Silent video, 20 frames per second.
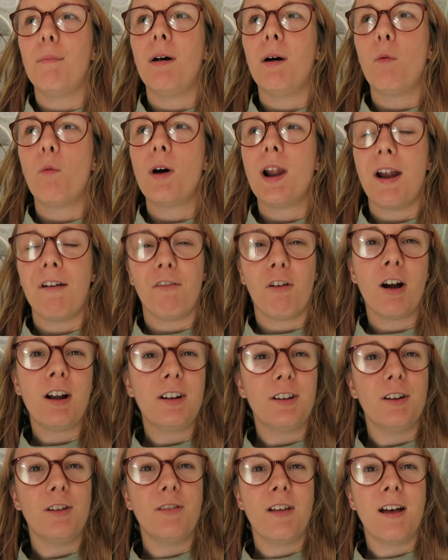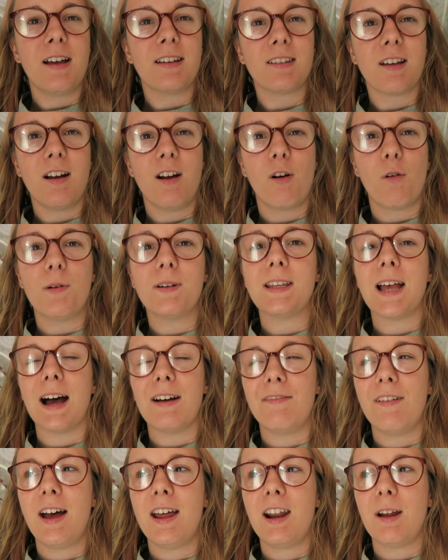whenever I do this I always
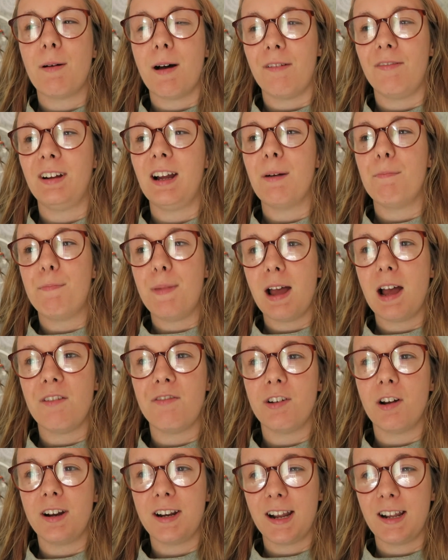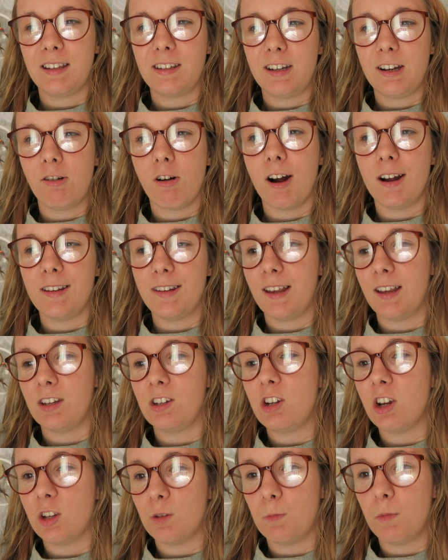end up having a bit of an identity crisis,
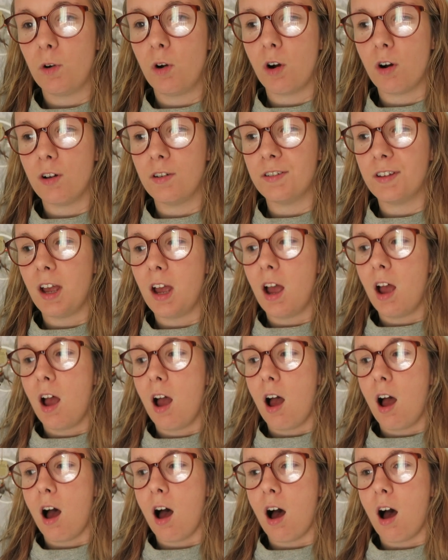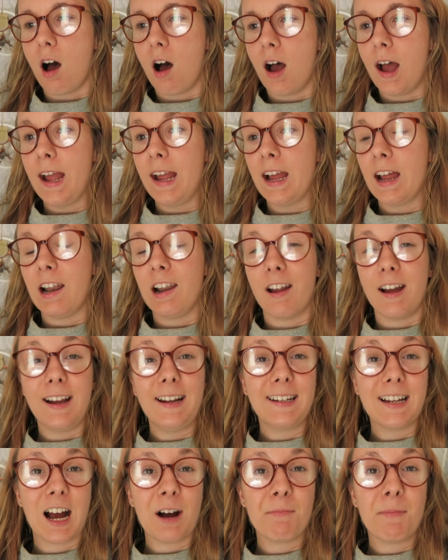just because I
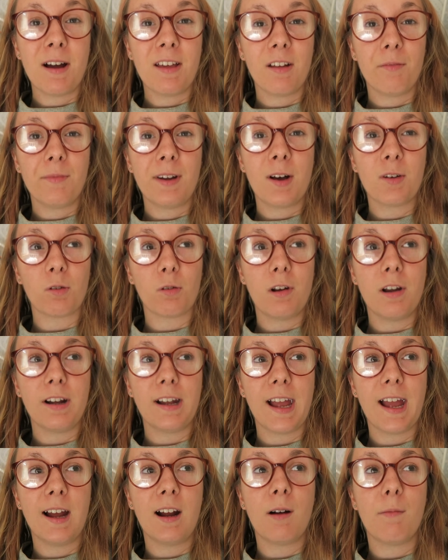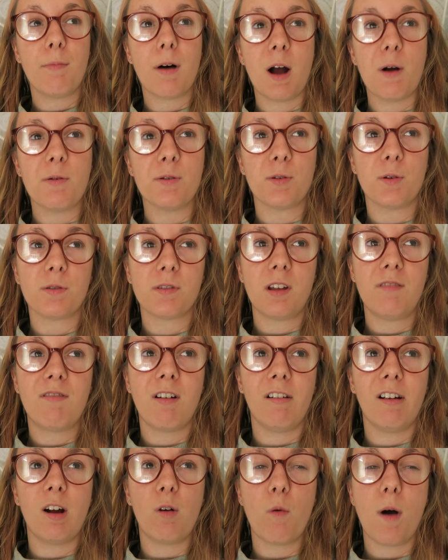liked how my thumbnails were looking, but I was also
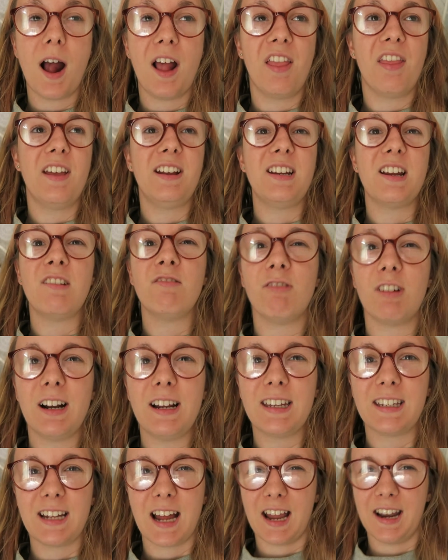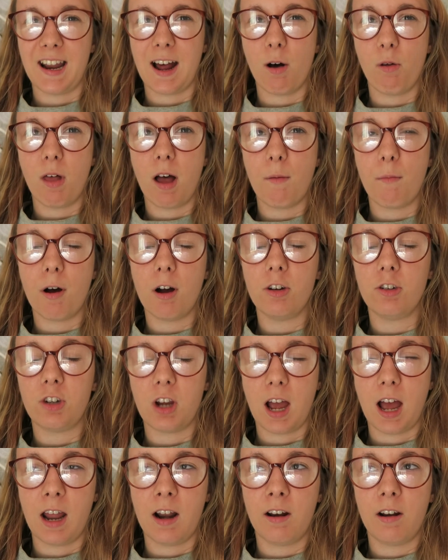very aware that they didn't really stand out that much,
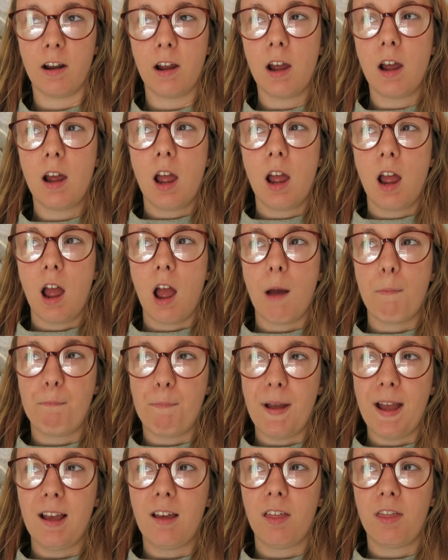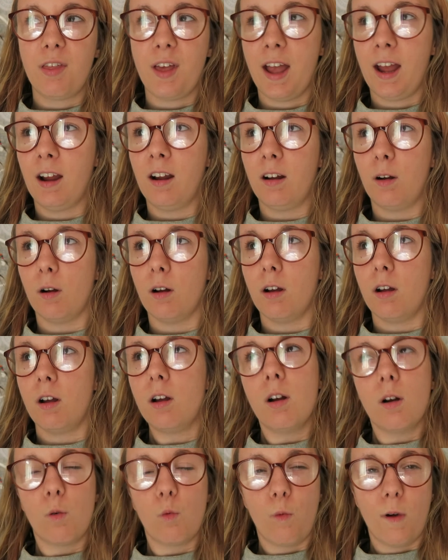and a big thing
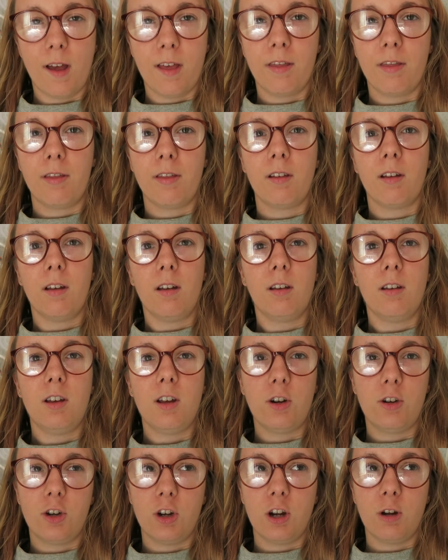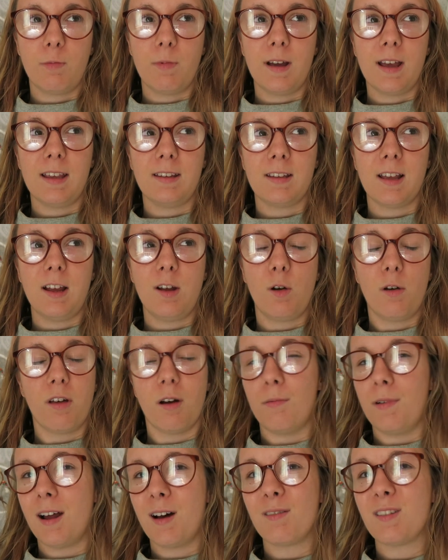with YouTube is that your
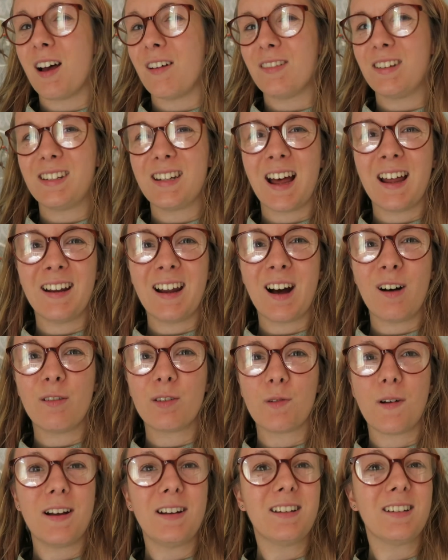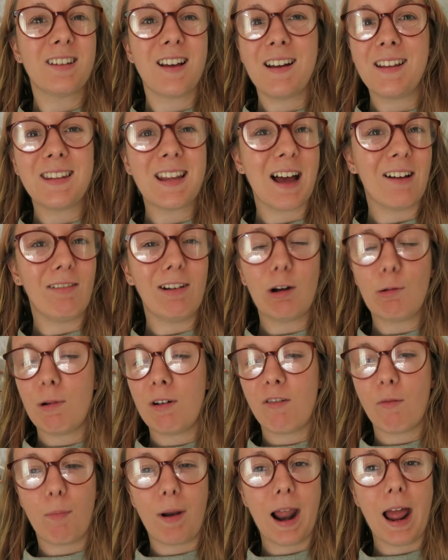thumbnails have to stand out. So I decided to have a little bit
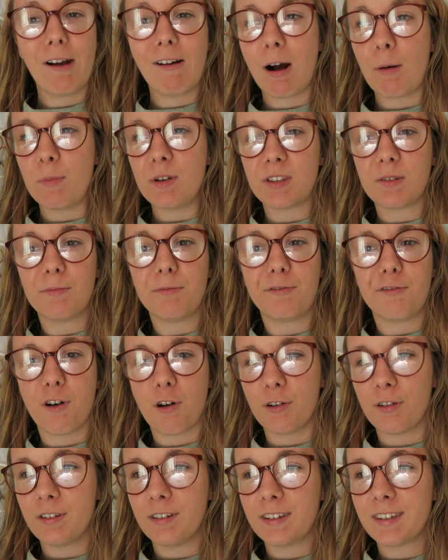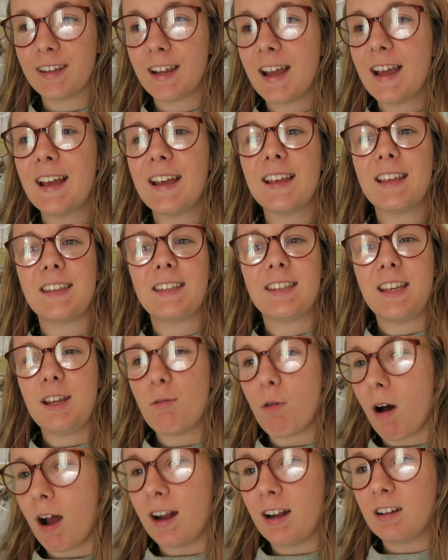of a play around with some fonts, see
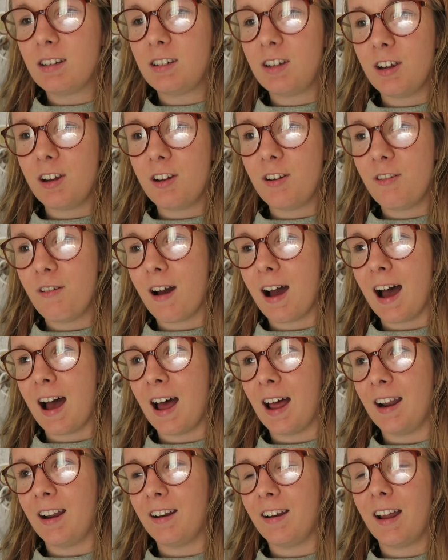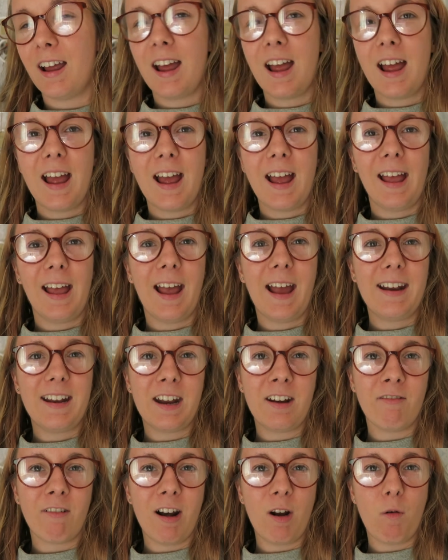what I could do, and it
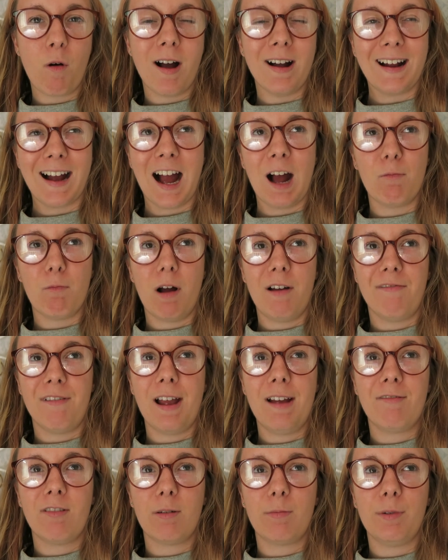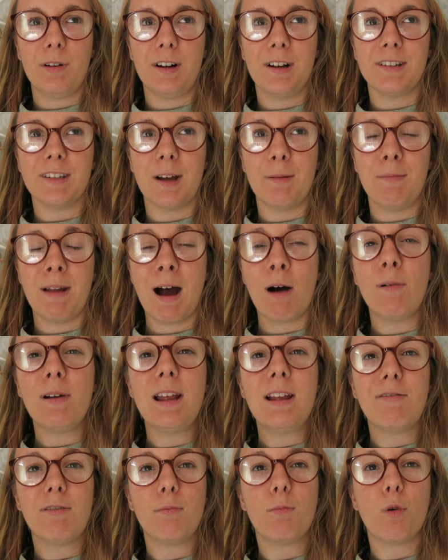didn't really work out in my favour because I'm now
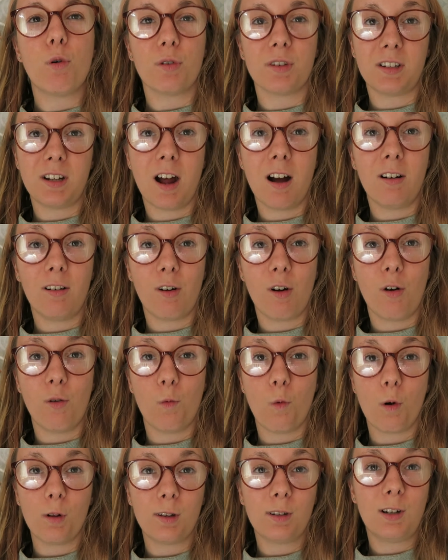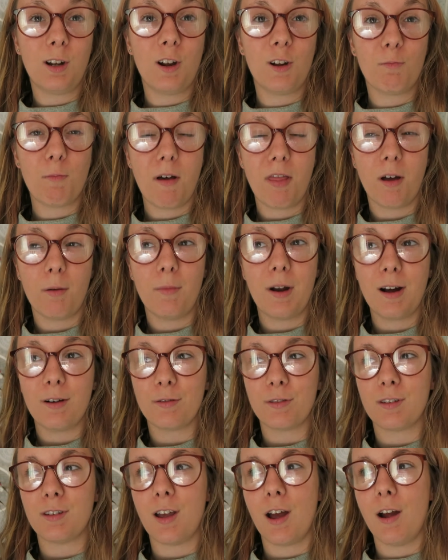even more stuck on what to do with my thumbnails.
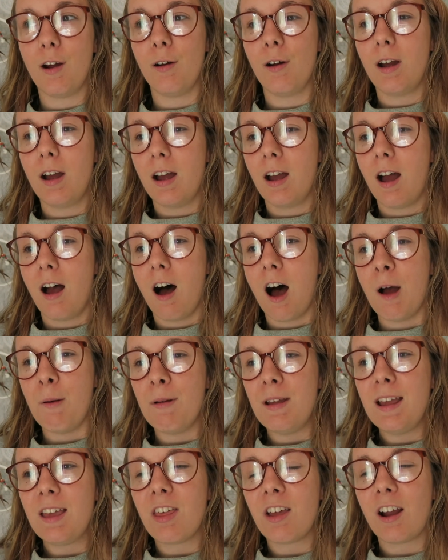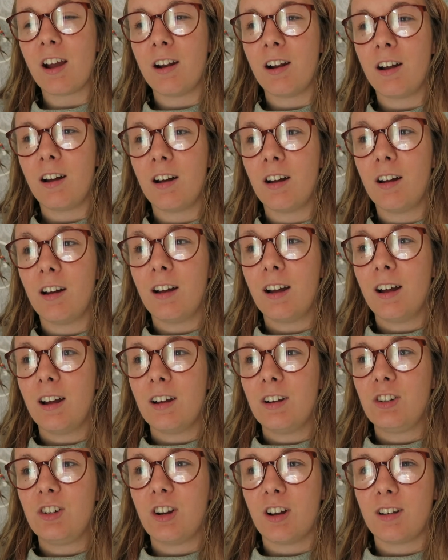So I'm either gonna
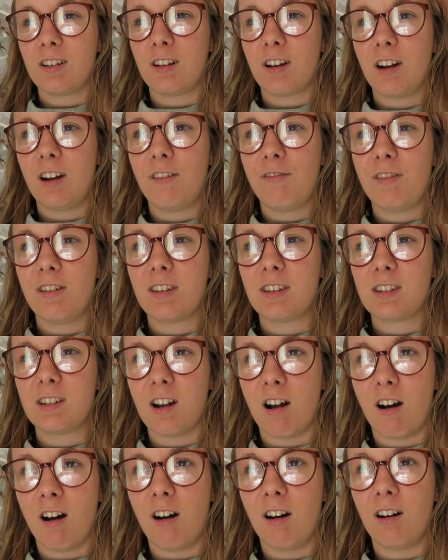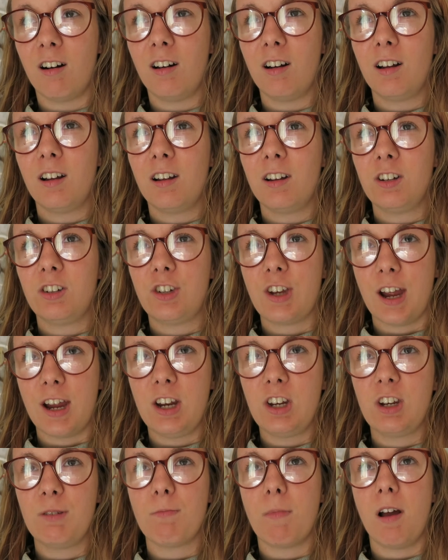just kind of start
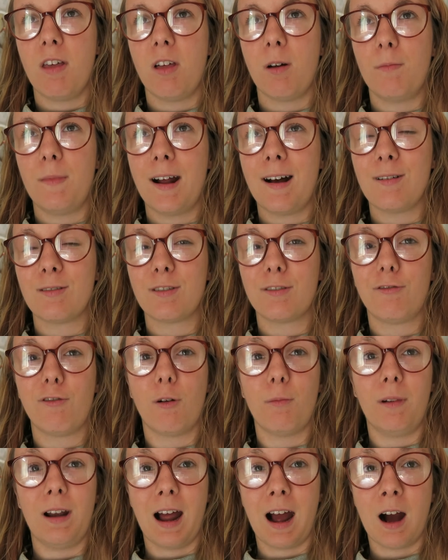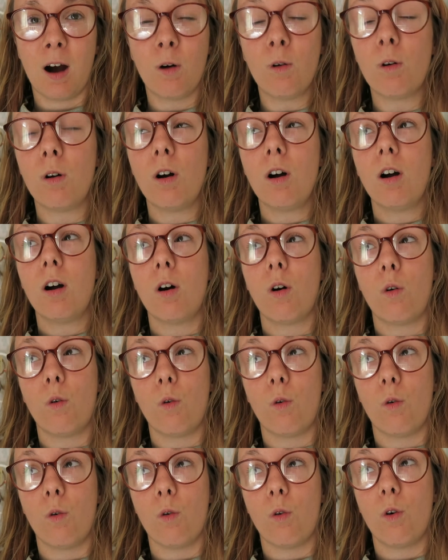changing my thumbnails from now,
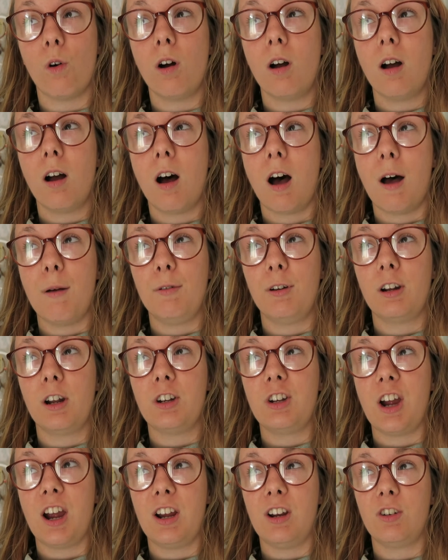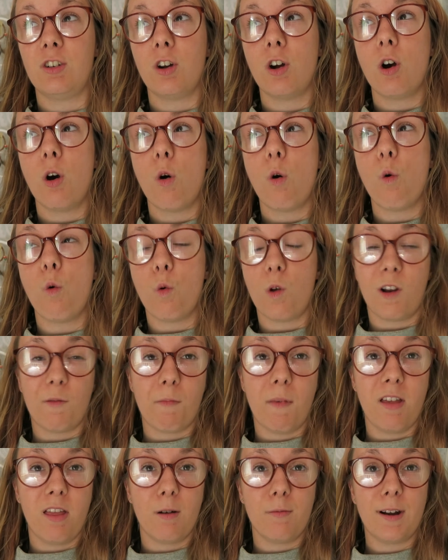or I'm gonna change all of
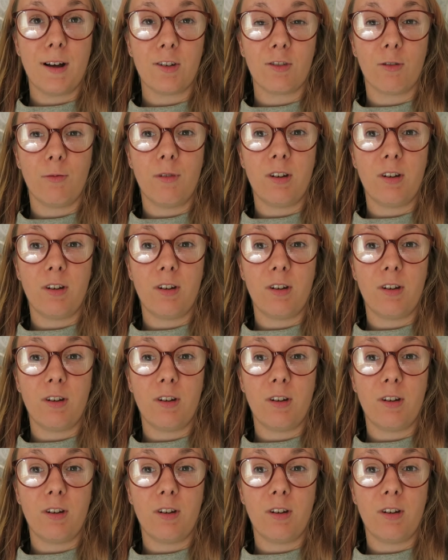my thumbnails from